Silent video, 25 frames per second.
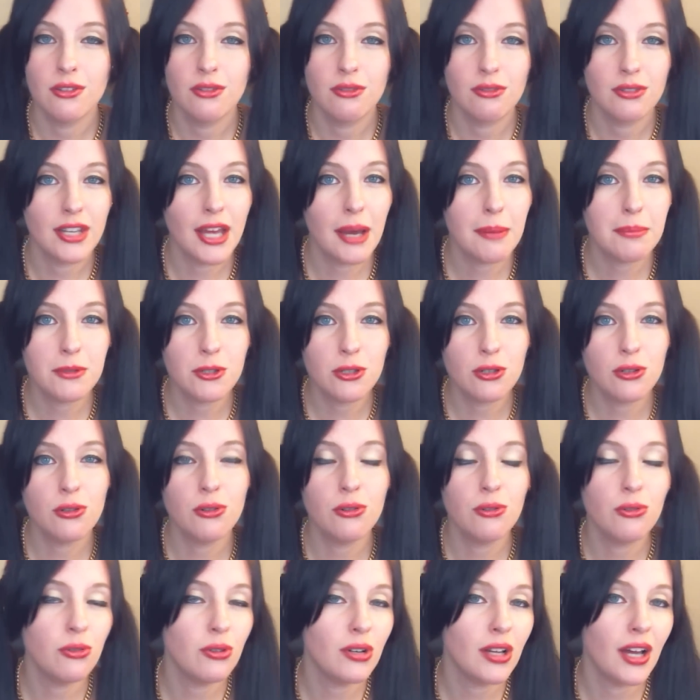
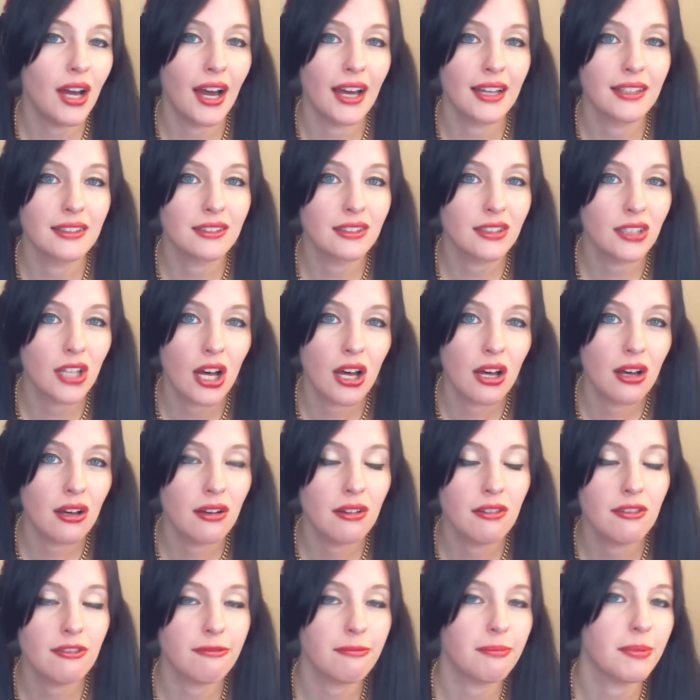Neptune, I
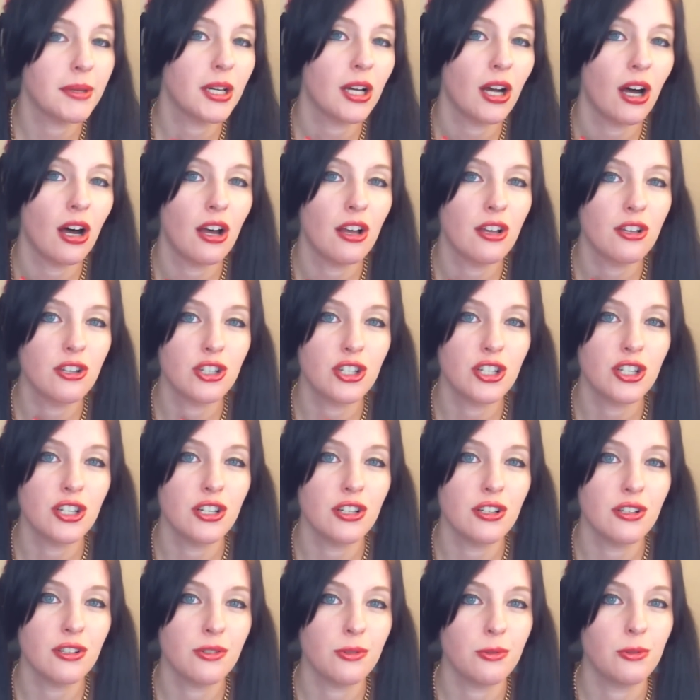love because
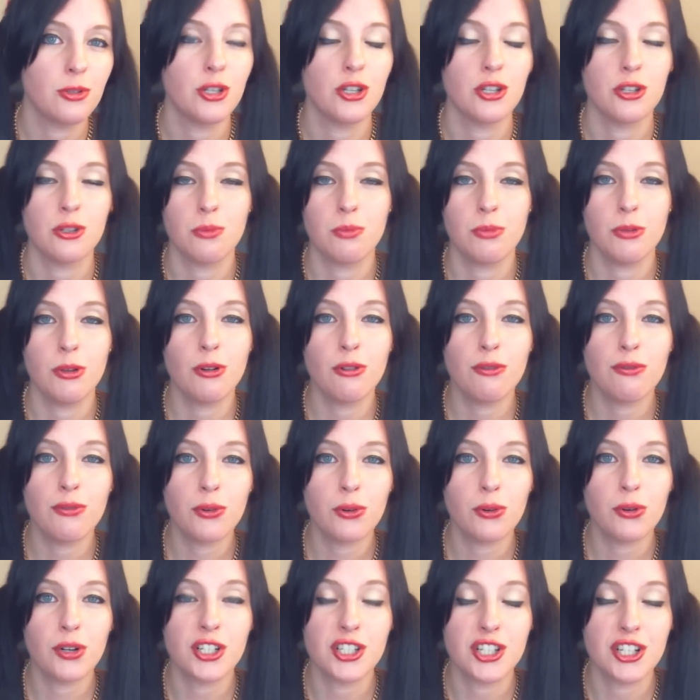she's
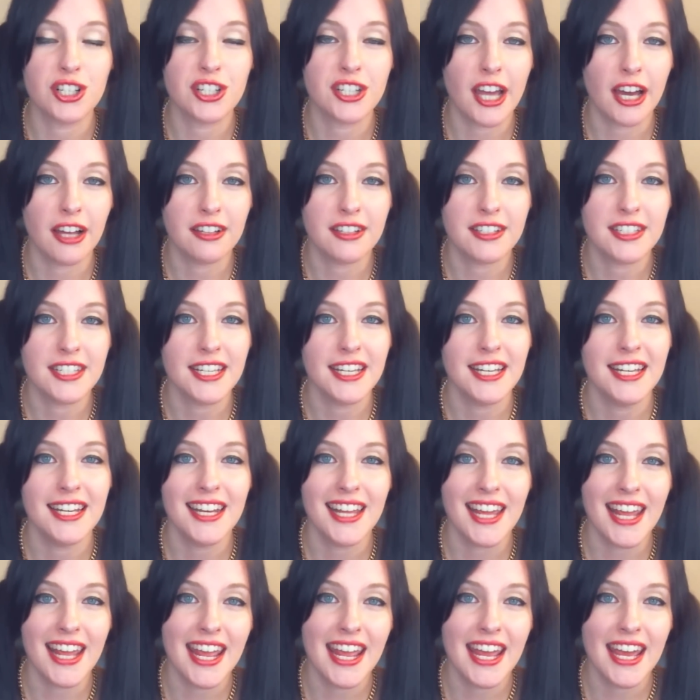beautiful and she's
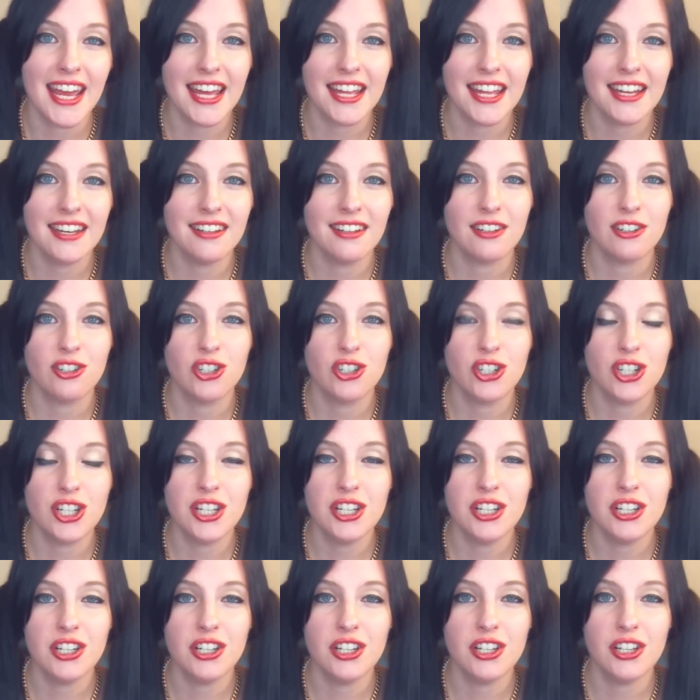talented, and
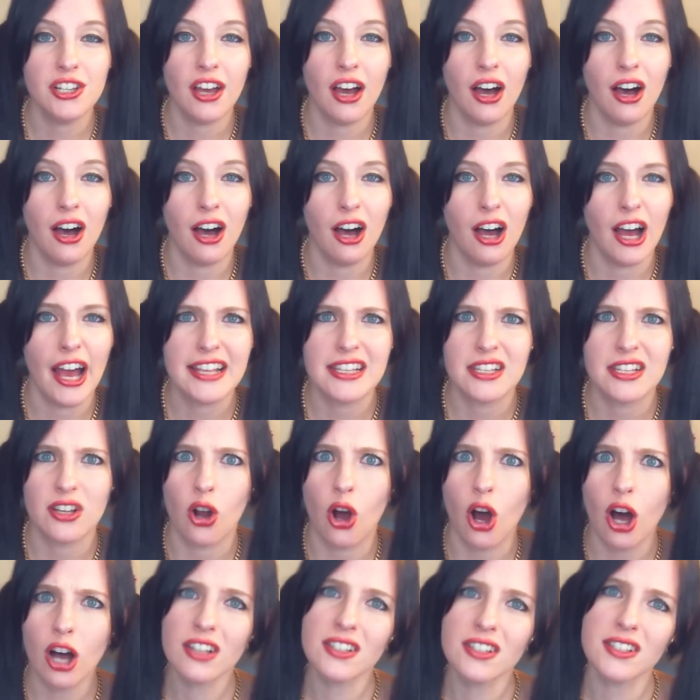she has an
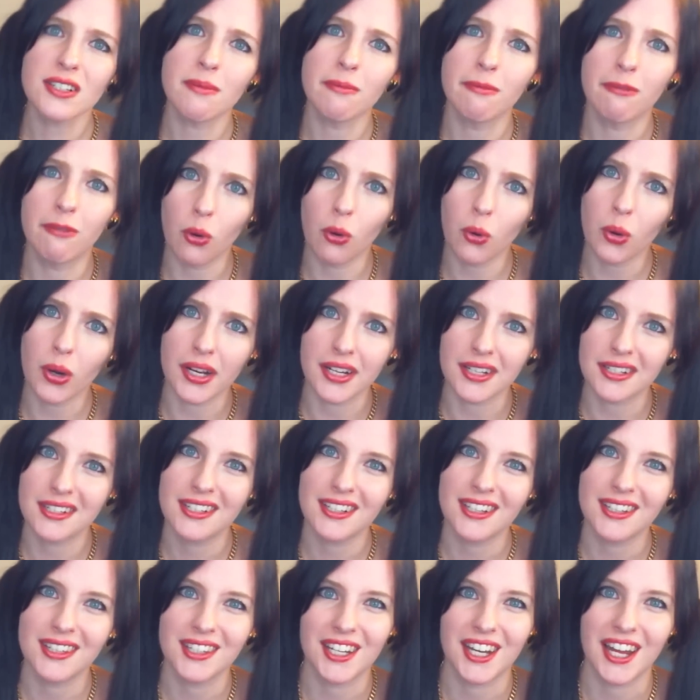awesome
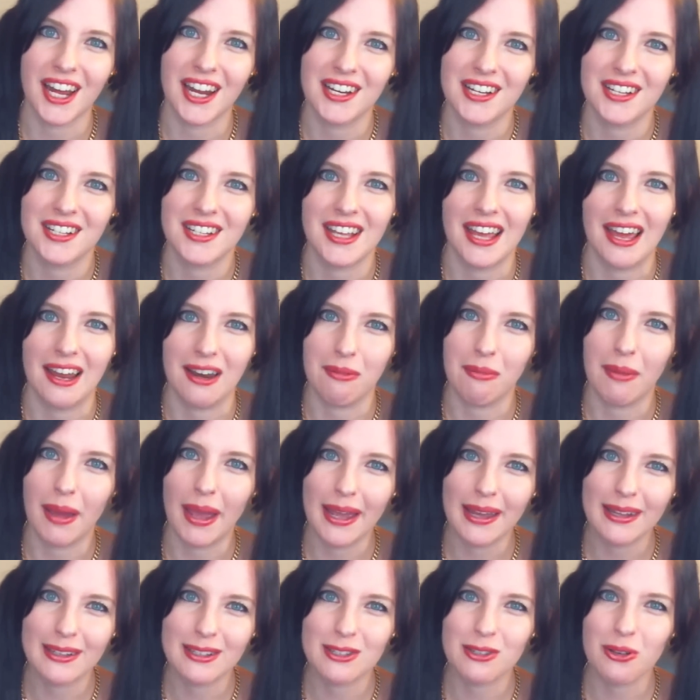voice in the 90s anime.
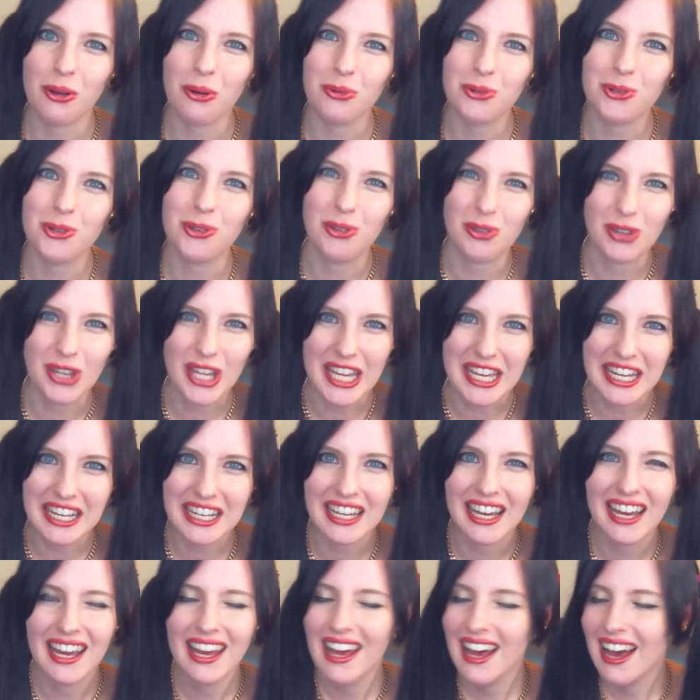It's so
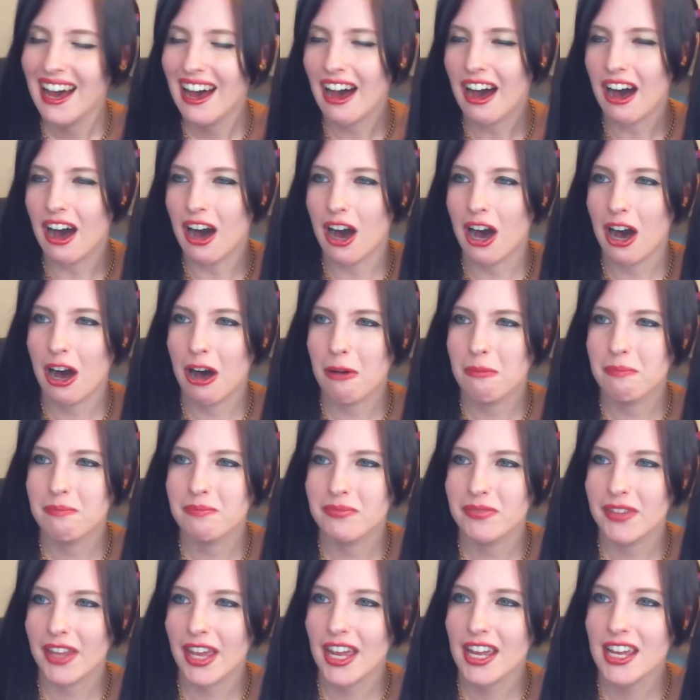unique.
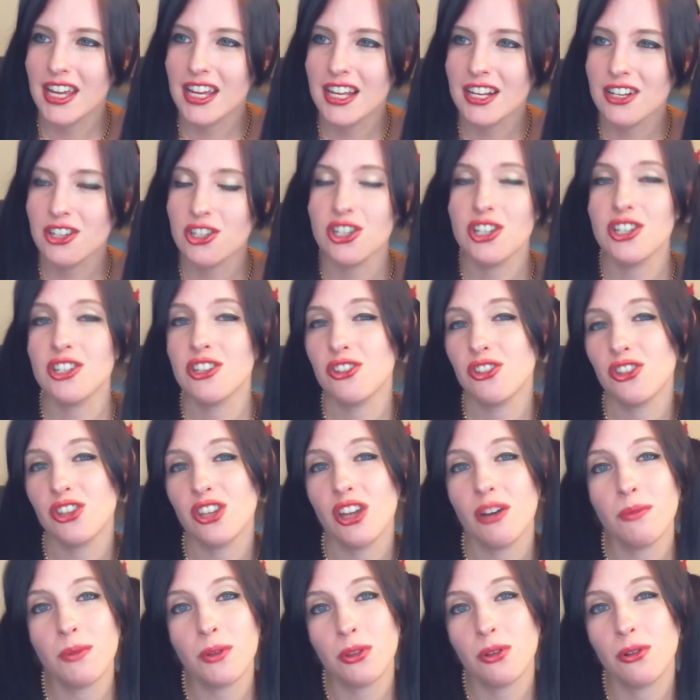And she's in
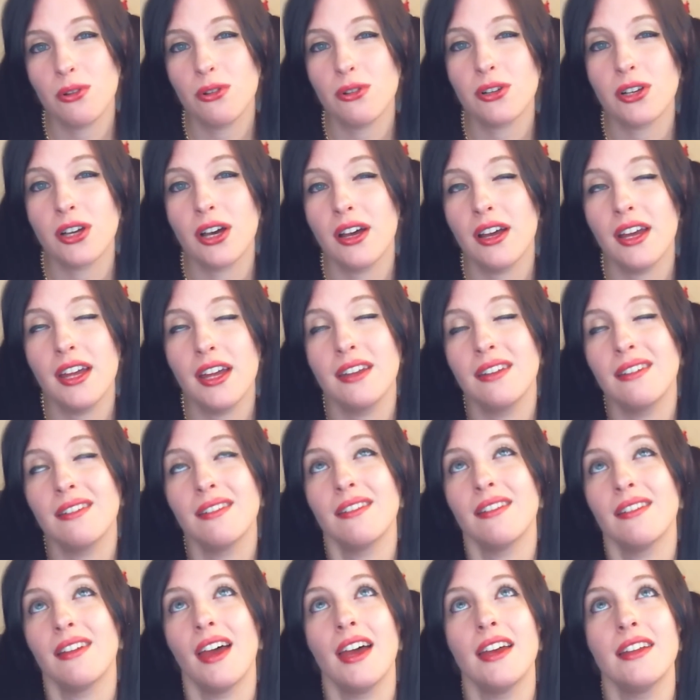love with Haruka,
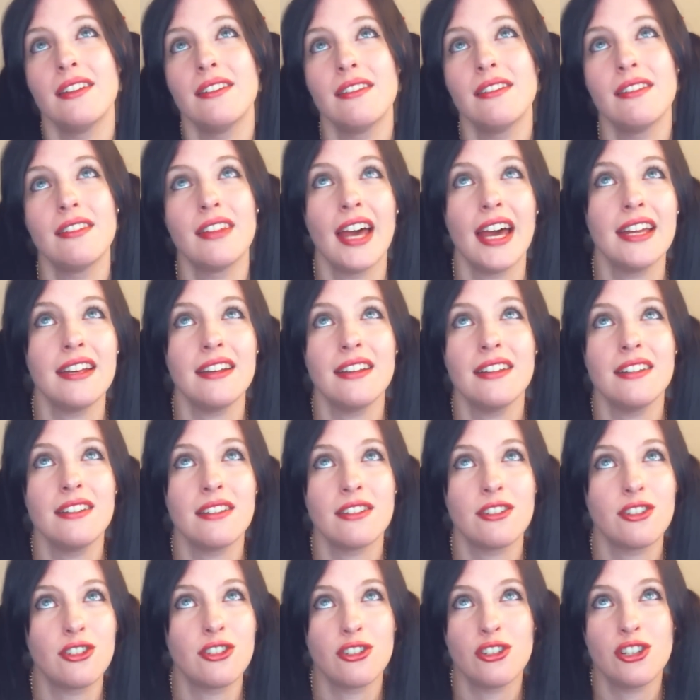and that
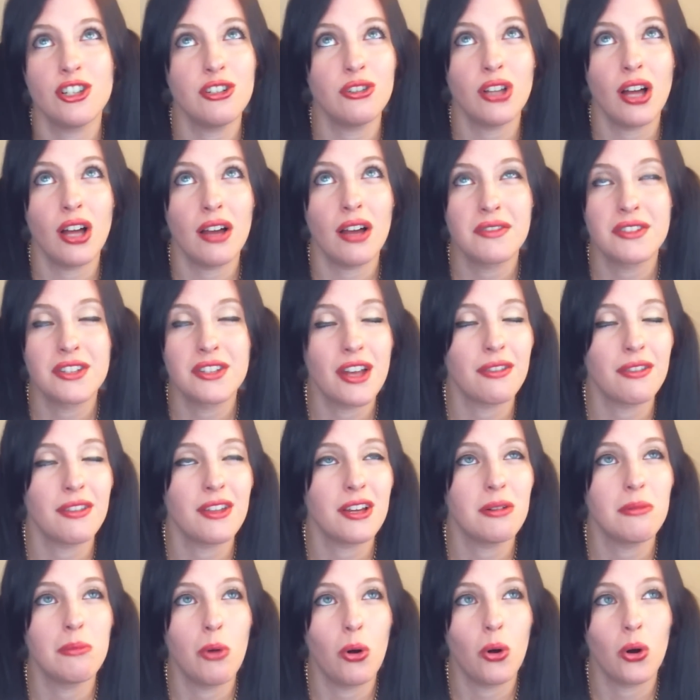is, she loves
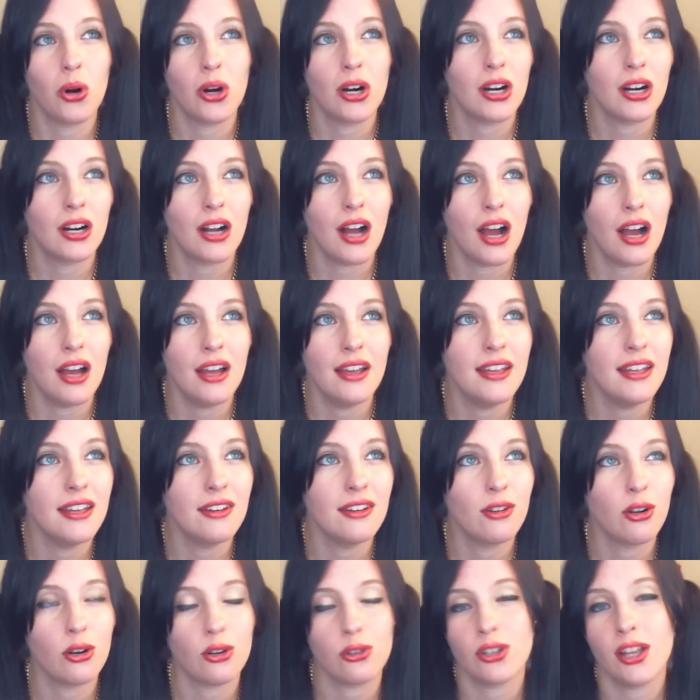nothing more
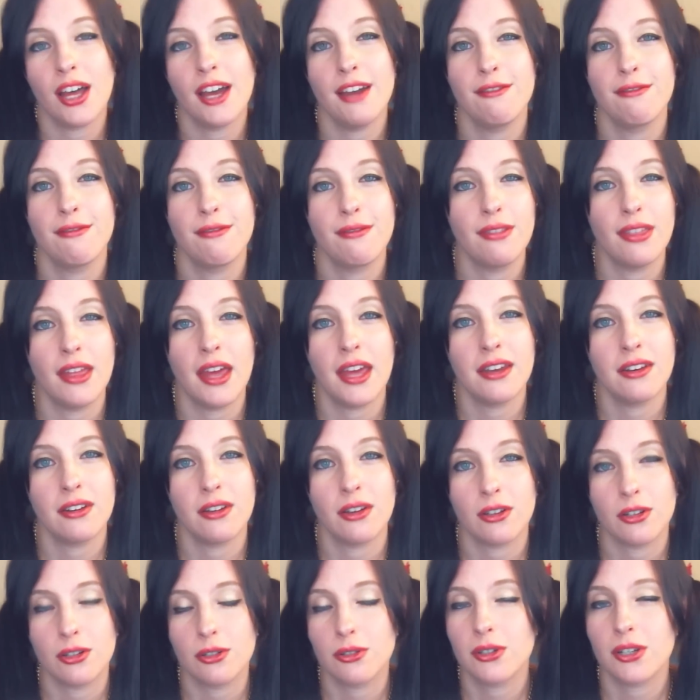in her life than
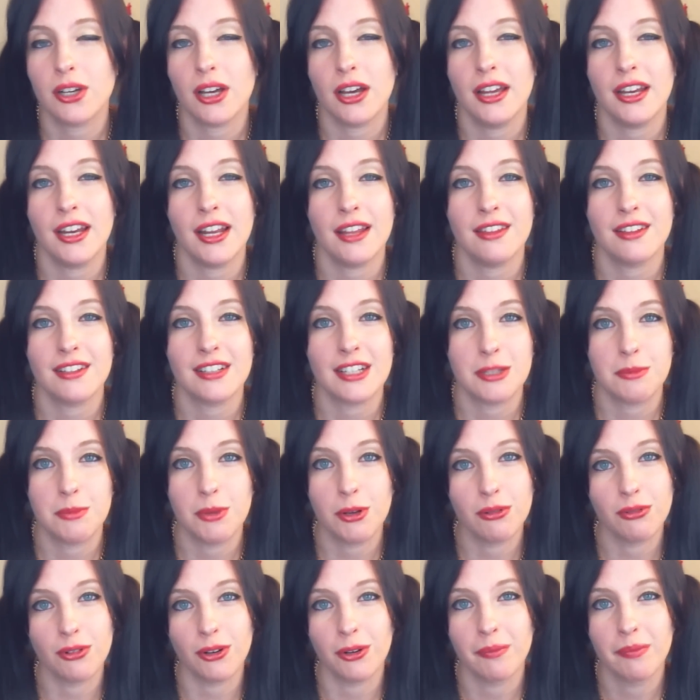Haruka, and I think that's
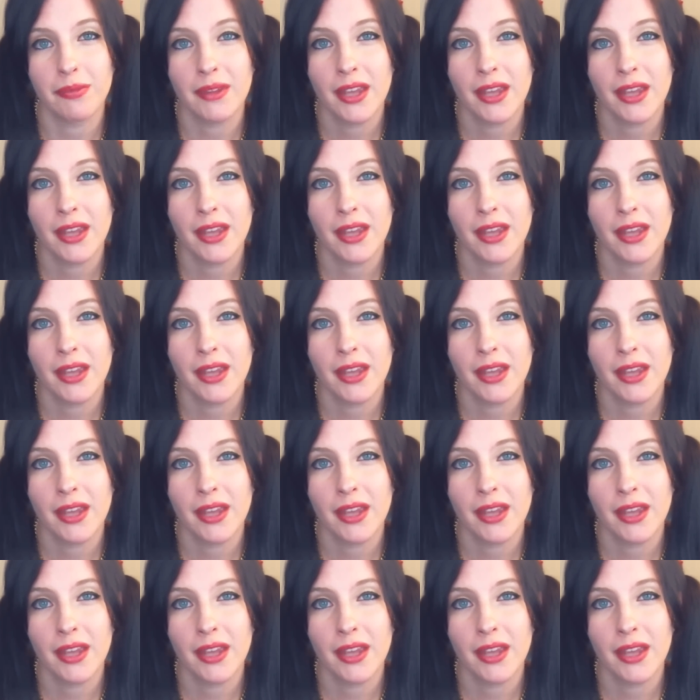beautiful.